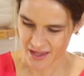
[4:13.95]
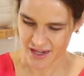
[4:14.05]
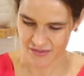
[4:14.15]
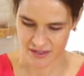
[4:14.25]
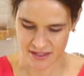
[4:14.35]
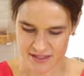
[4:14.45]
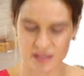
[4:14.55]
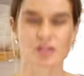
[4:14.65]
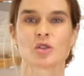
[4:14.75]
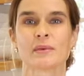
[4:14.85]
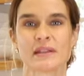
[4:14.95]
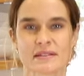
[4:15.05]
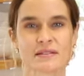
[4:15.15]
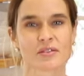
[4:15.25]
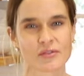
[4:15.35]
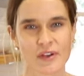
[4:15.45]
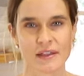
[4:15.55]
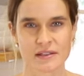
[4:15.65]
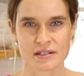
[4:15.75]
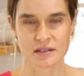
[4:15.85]
And I feel like it's a little bit easier to
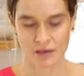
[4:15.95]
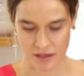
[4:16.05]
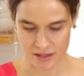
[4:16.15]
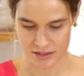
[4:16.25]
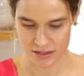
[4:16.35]
find than tarragon.